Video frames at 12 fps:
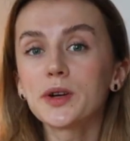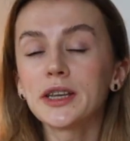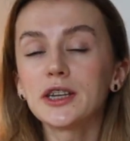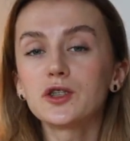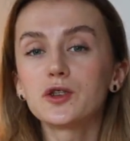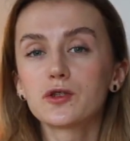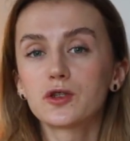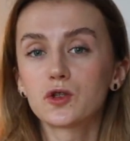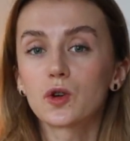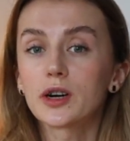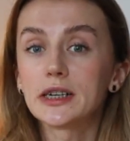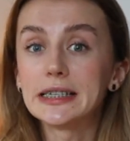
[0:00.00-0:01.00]
we need to
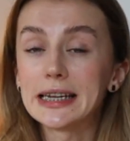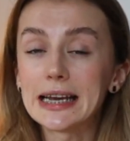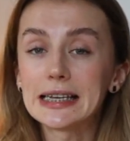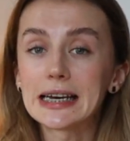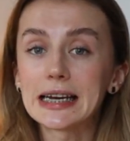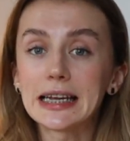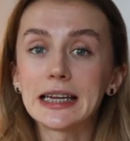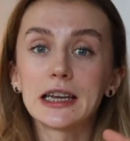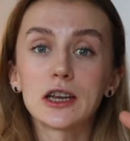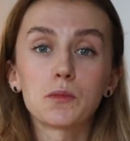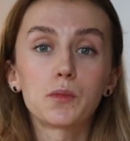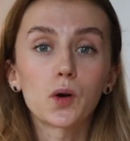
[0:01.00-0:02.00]
store data in
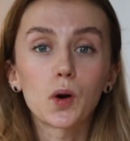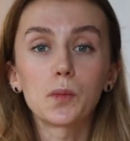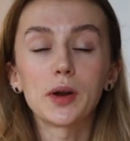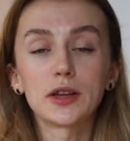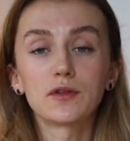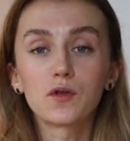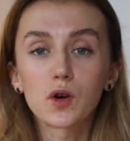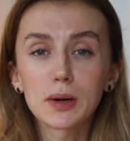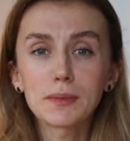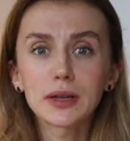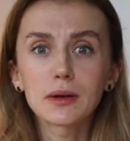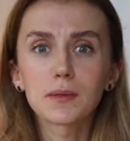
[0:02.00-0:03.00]
an appropriate
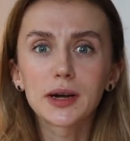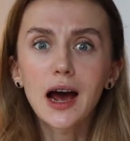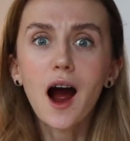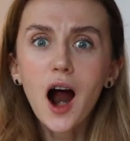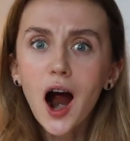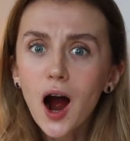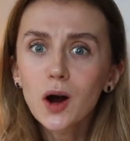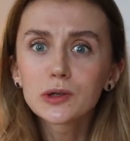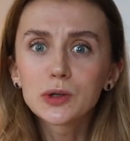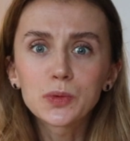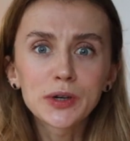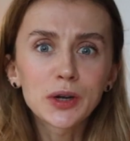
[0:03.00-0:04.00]
format, but how
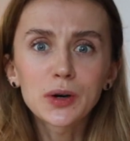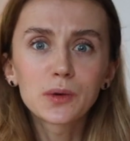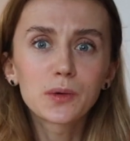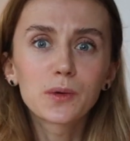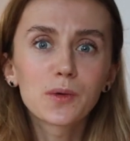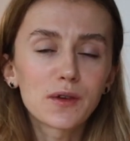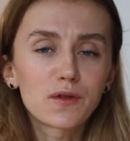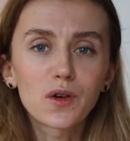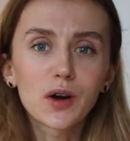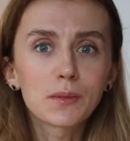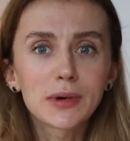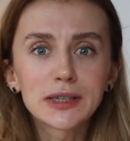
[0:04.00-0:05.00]
do we know the
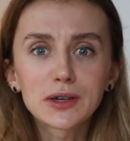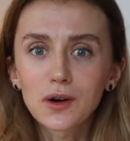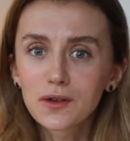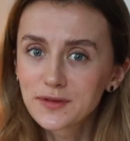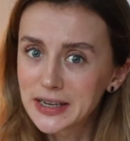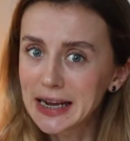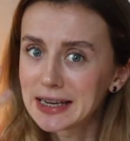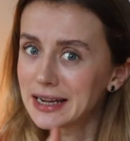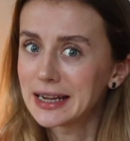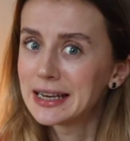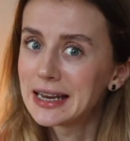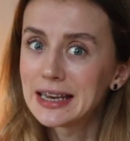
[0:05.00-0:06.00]
format of data
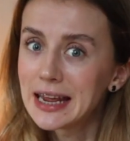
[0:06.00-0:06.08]
in a